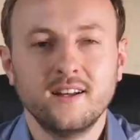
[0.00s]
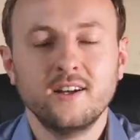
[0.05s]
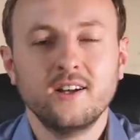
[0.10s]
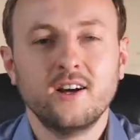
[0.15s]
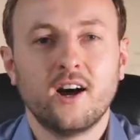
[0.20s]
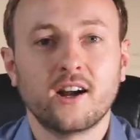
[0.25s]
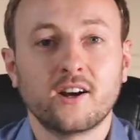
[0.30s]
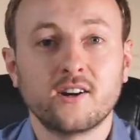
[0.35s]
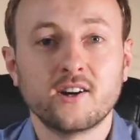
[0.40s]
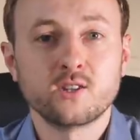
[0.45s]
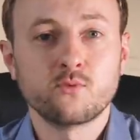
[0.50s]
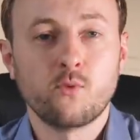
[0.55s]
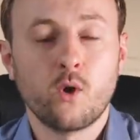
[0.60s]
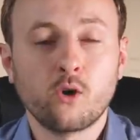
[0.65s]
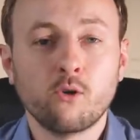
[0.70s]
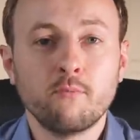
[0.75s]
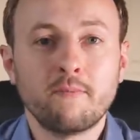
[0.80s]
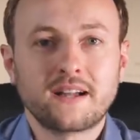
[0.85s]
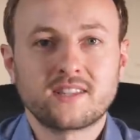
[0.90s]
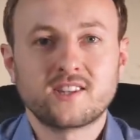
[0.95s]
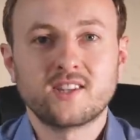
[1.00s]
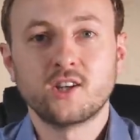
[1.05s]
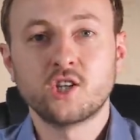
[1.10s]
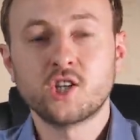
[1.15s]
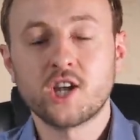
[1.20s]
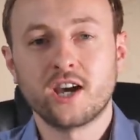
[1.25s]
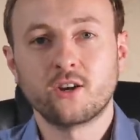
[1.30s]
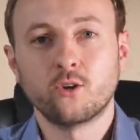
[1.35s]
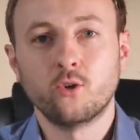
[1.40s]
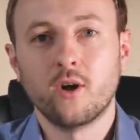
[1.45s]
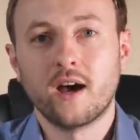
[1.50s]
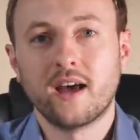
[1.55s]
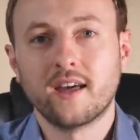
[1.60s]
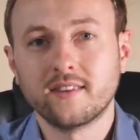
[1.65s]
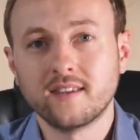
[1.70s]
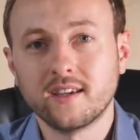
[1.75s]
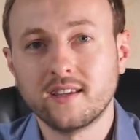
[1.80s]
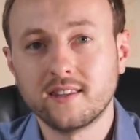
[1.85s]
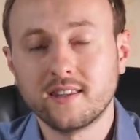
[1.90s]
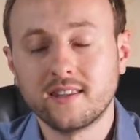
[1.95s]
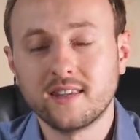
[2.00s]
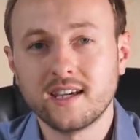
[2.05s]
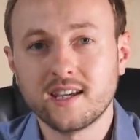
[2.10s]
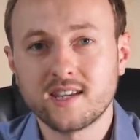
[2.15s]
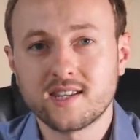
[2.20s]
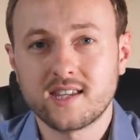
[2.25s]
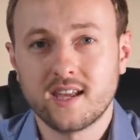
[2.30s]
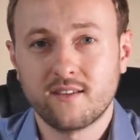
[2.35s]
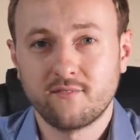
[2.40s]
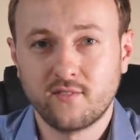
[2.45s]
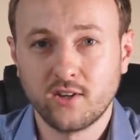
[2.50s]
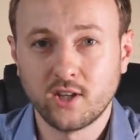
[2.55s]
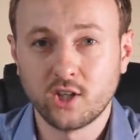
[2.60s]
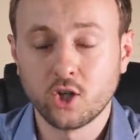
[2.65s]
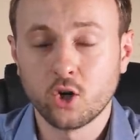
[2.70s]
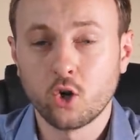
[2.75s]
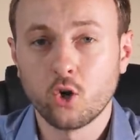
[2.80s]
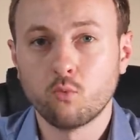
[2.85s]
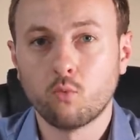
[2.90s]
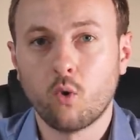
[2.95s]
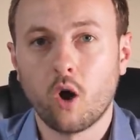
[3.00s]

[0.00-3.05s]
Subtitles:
Hi guys, welcome back to the channel. And in this video,